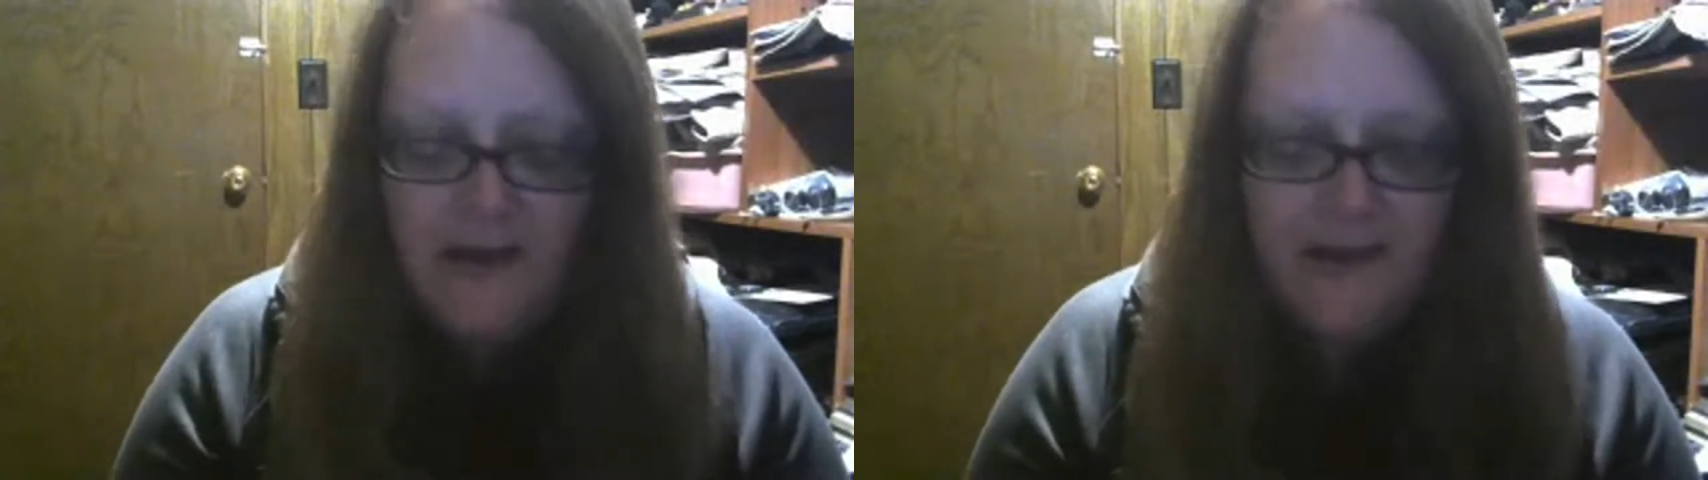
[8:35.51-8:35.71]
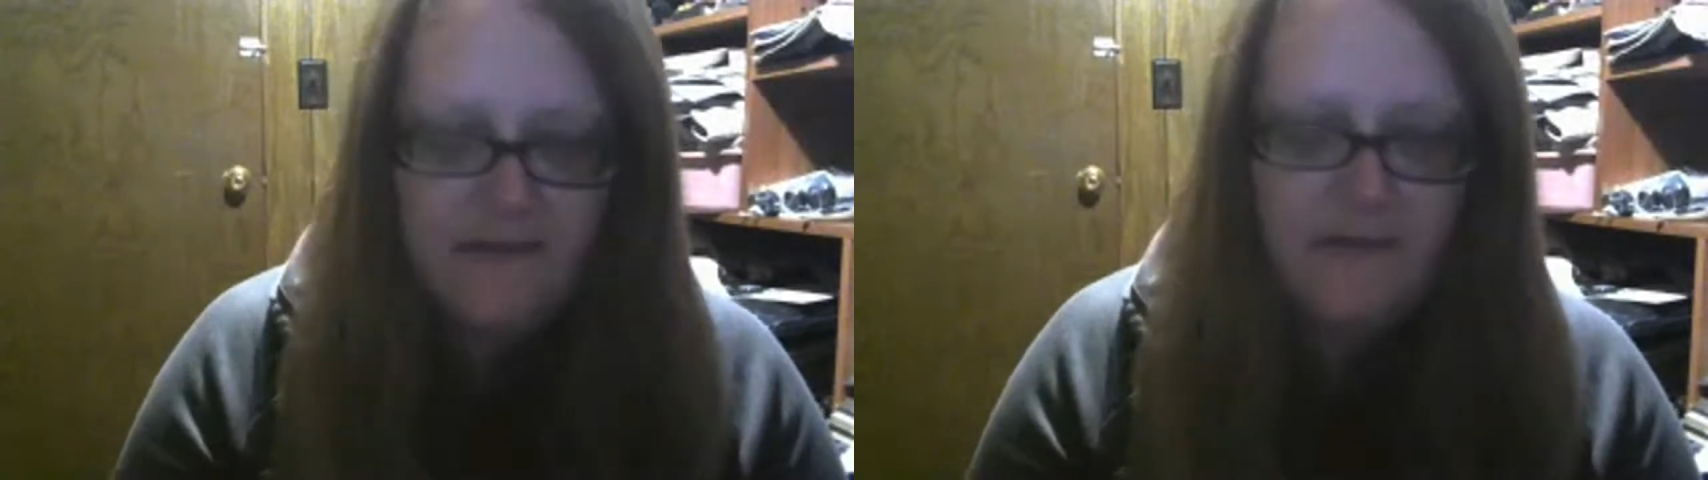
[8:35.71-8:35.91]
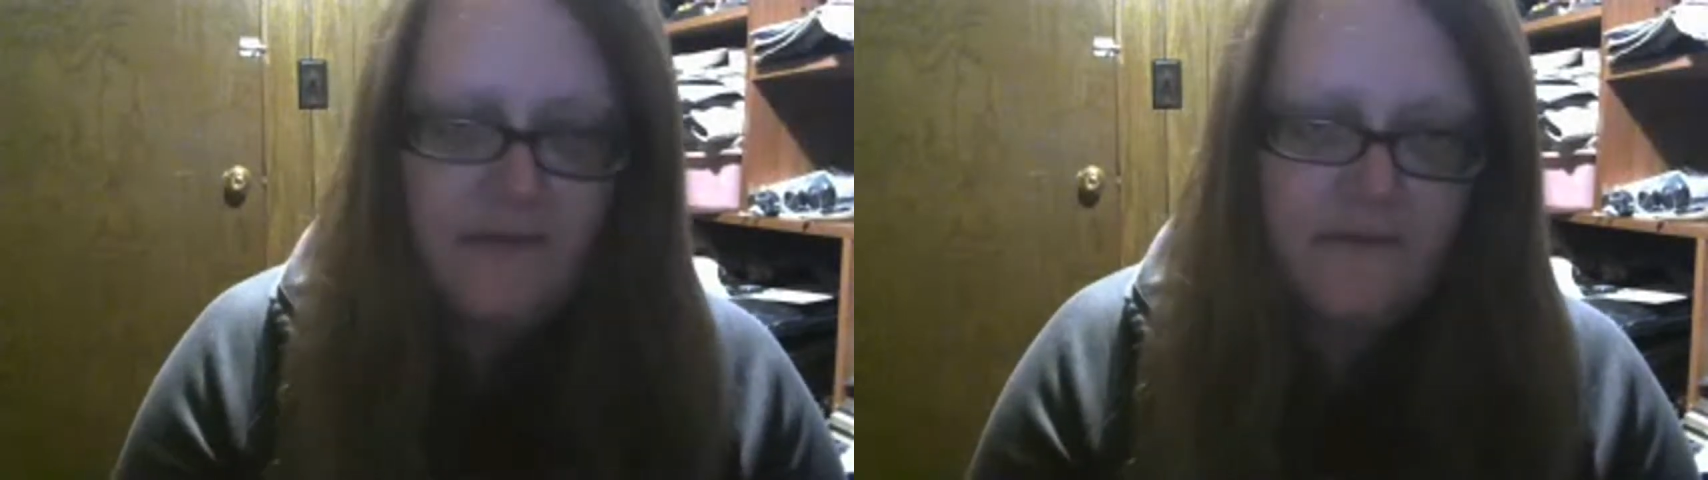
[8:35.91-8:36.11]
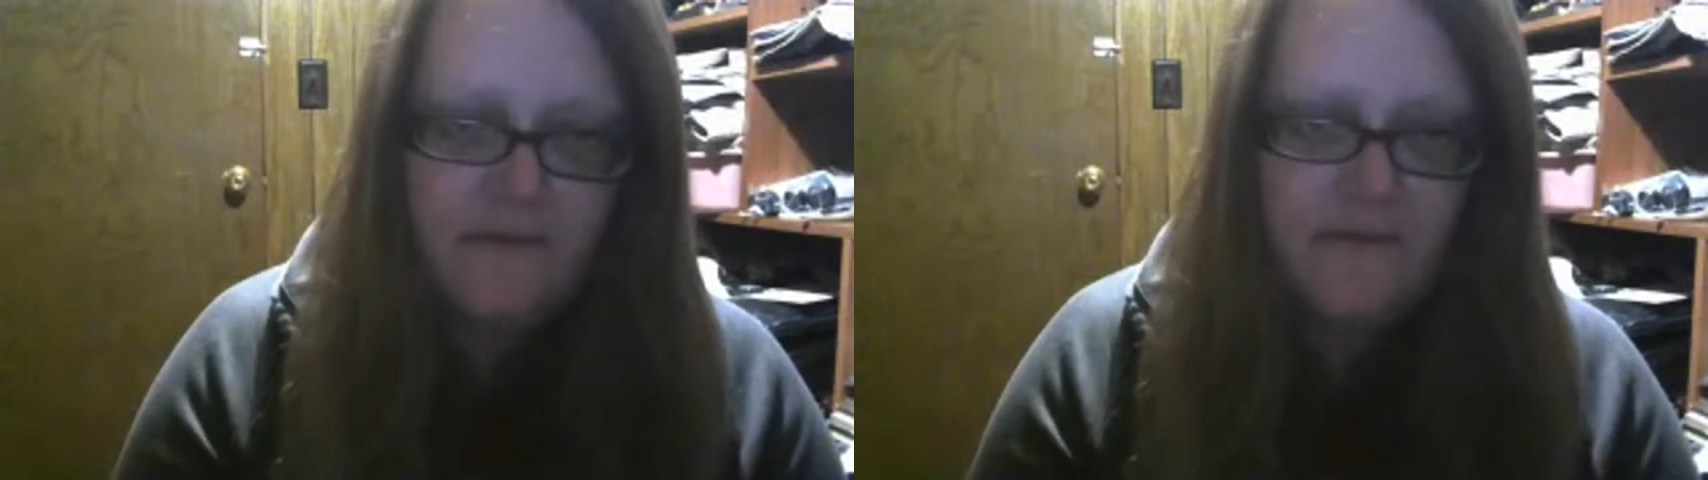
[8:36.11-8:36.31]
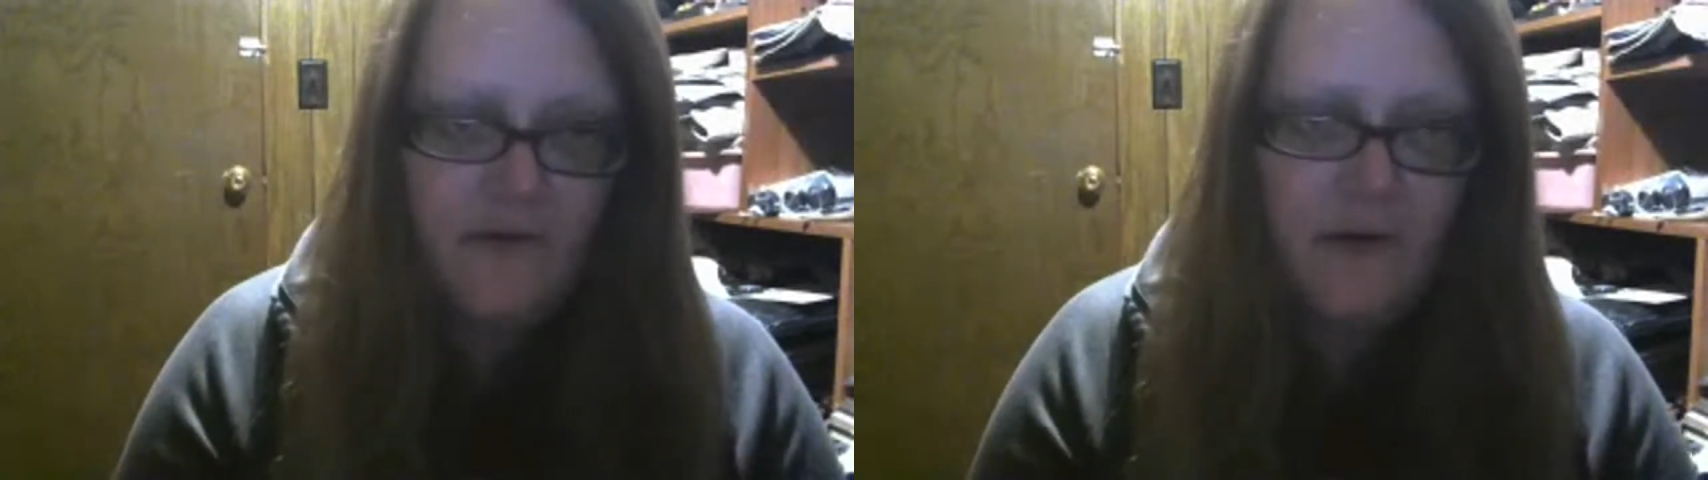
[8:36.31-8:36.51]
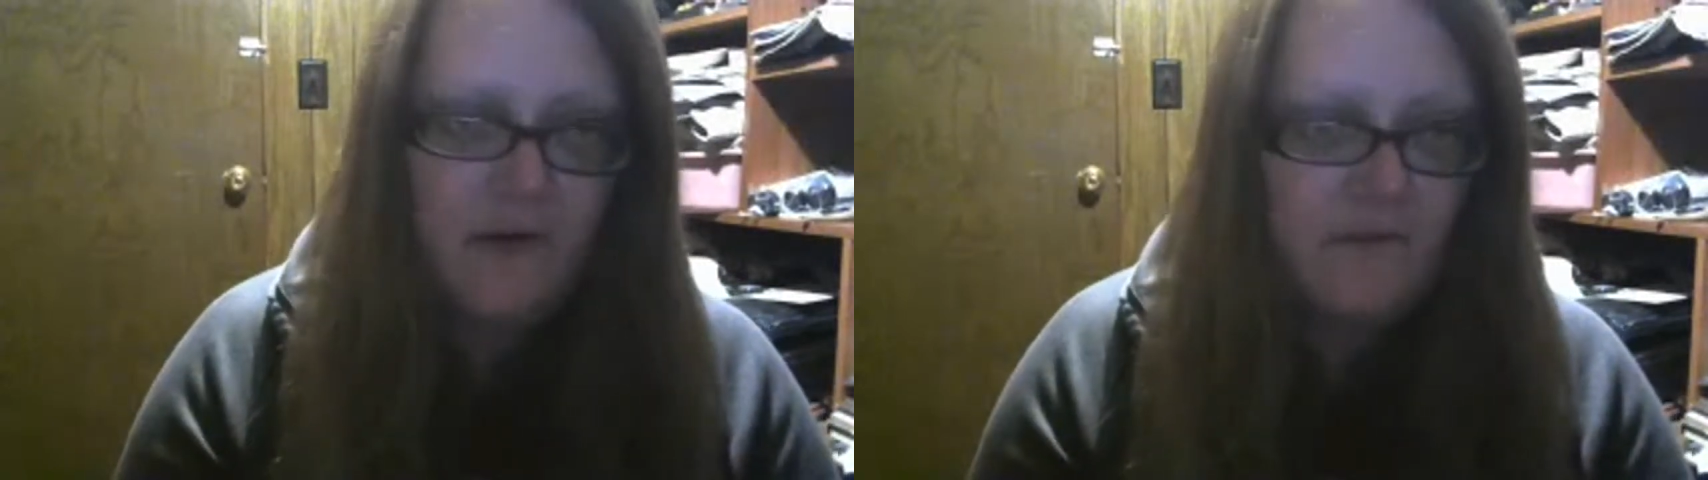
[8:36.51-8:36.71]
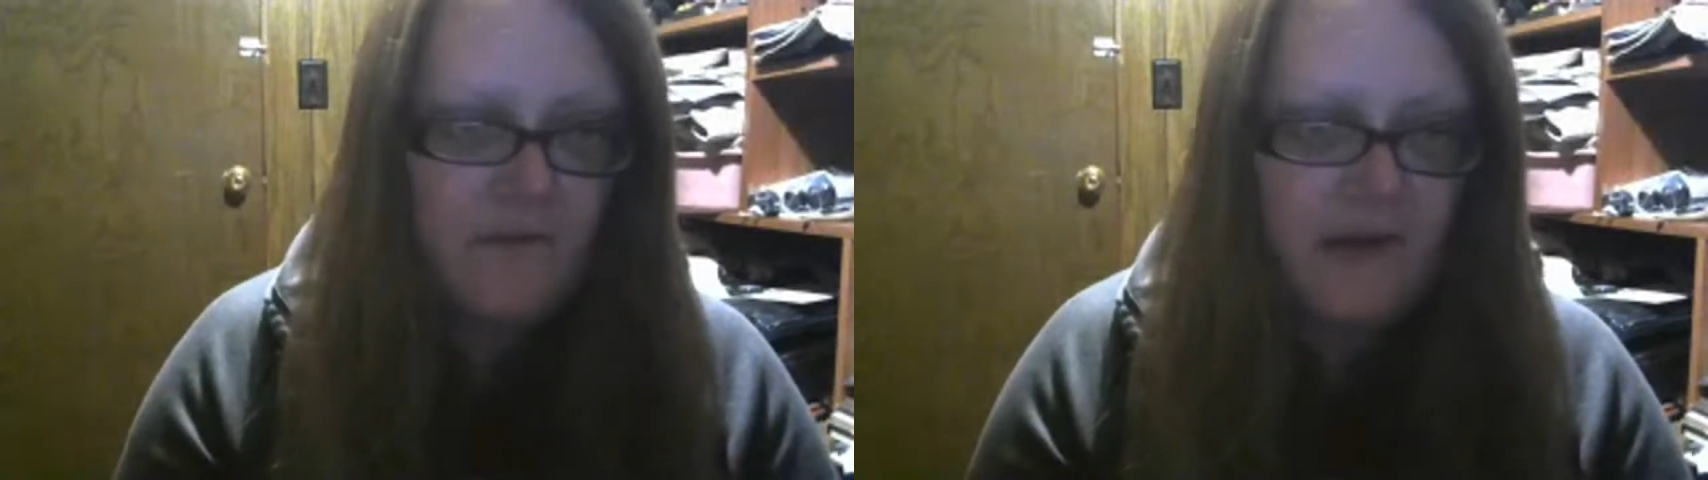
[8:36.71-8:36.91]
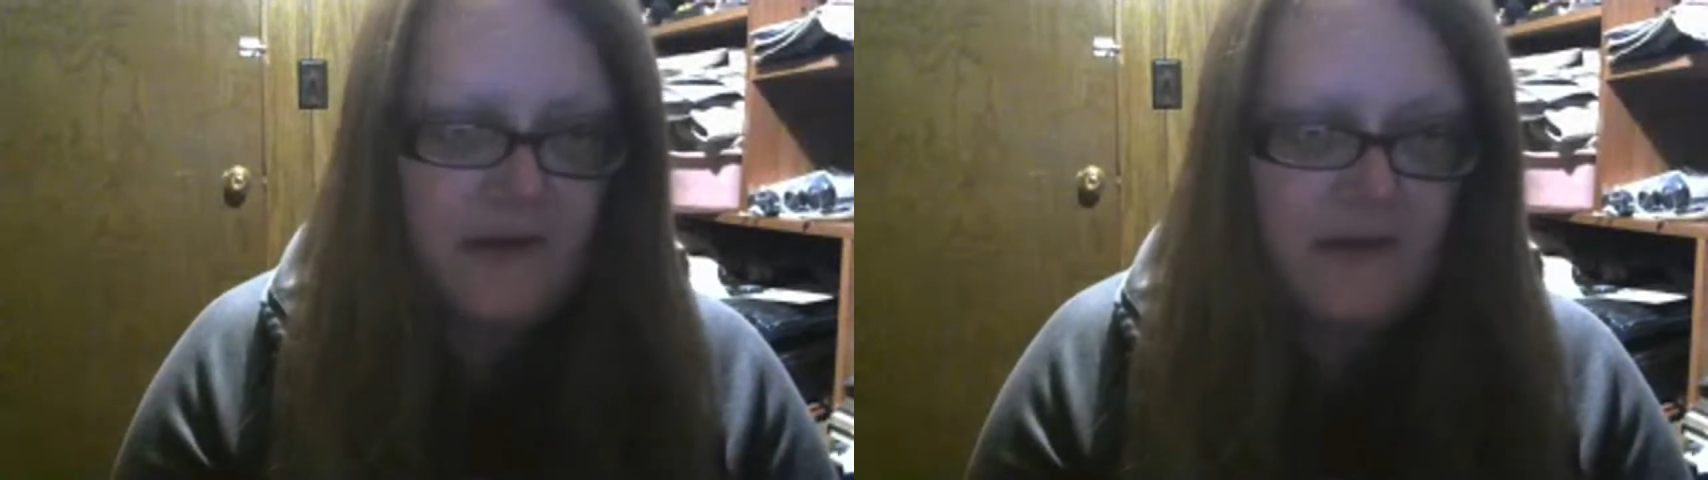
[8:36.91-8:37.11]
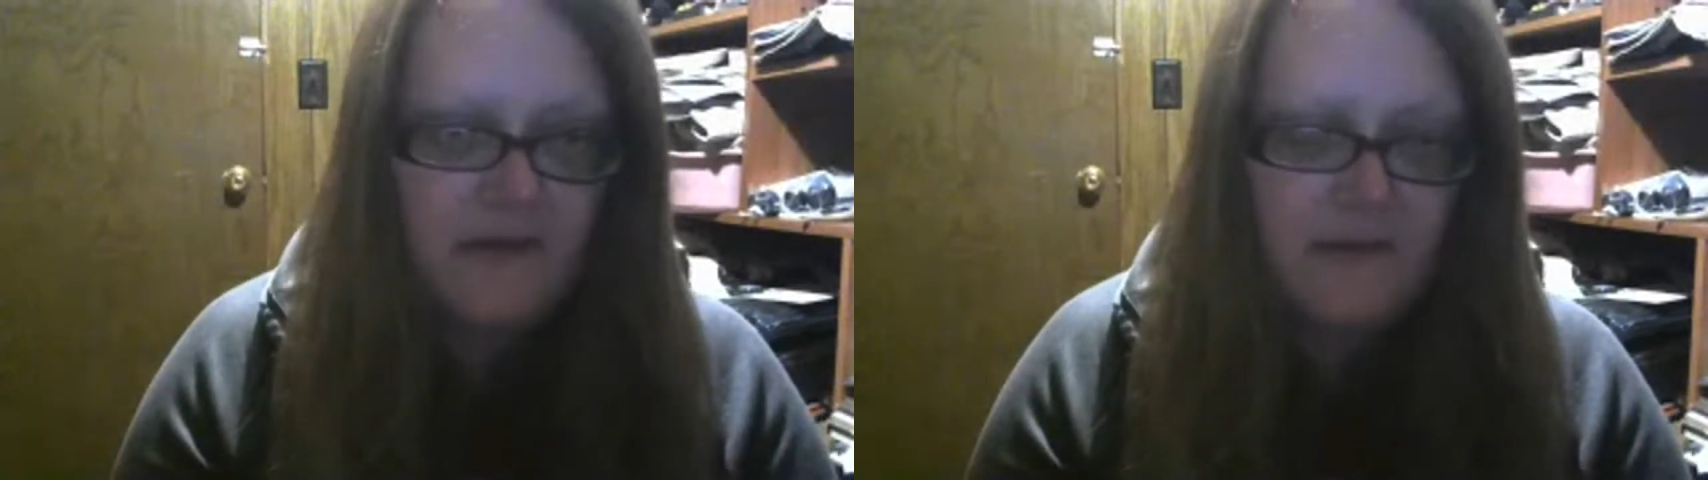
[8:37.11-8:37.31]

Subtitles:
I had to learn that the hard way.